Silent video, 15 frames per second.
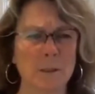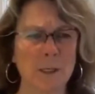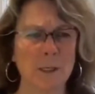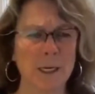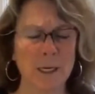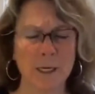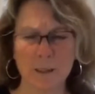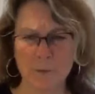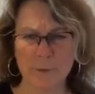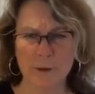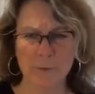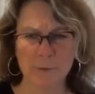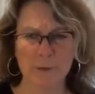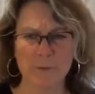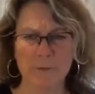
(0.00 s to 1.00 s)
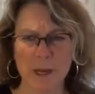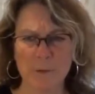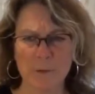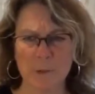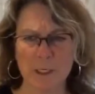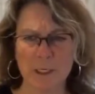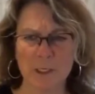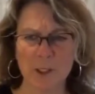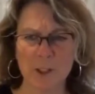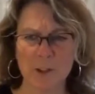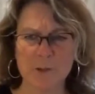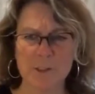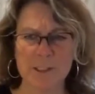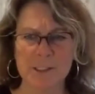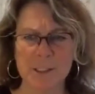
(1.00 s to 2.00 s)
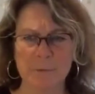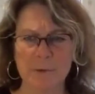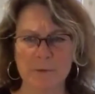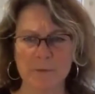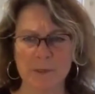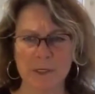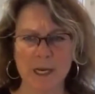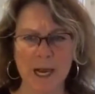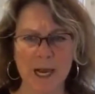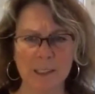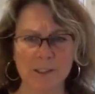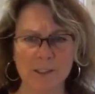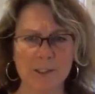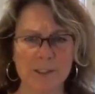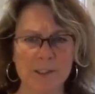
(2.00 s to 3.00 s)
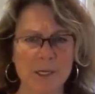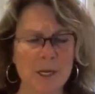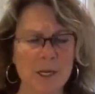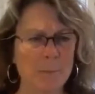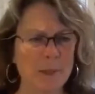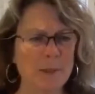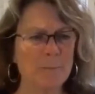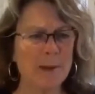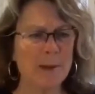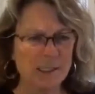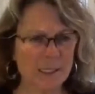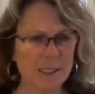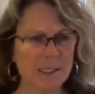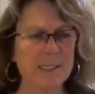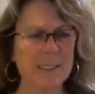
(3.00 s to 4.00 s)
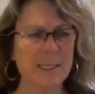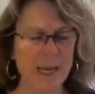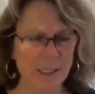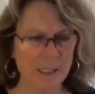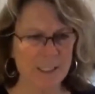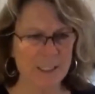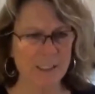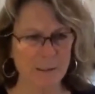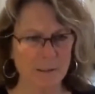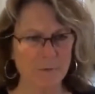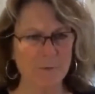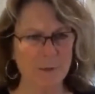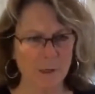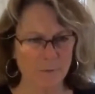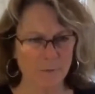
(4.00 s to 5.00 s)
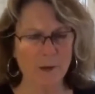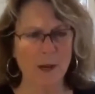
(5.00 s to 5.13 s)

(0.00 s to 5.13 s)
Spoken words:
I can't remember if that would include some of the colors, but the basic skeleton of